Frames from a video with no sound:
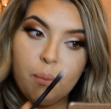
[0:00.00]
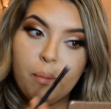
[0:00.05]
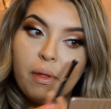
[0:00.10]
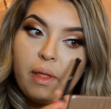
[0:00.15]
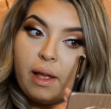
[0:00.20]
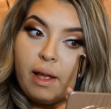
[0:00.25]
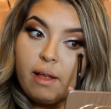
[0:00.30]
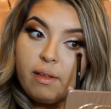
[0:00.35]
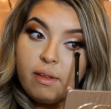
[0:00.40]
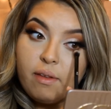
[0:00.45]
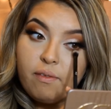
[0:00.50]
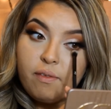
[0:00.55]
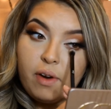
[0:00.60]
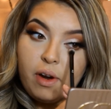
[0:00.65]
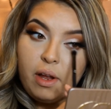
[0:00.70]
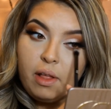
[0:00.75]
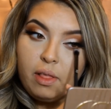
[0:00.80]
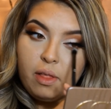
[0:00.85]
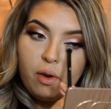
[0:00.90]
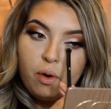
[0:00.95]
But like I said,
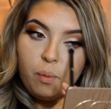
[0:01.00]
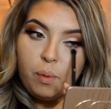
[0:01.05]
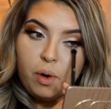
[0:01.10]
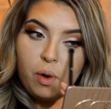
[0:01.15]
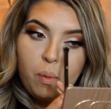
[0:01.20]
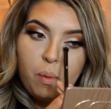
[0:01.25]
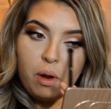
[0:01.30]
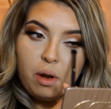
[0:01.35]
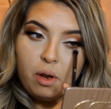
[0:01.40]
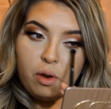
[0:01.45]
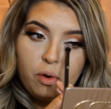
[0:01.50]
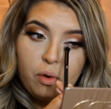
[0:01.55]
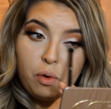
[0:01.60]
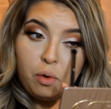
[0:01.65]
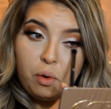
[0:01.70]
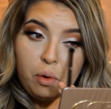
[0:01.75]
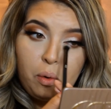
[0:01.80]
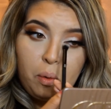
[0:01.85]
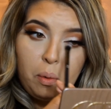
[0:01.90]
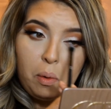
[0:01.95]
very little. We don't want it
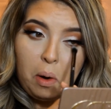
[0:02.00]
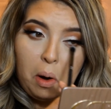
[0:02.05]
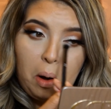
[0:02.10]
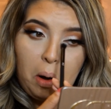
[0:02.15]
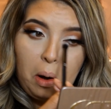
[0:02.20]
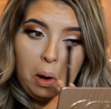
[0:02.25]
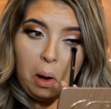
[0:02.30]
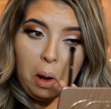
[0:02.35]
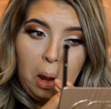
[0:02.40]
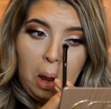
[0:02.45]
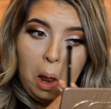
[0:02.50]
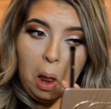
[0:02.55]
too dark.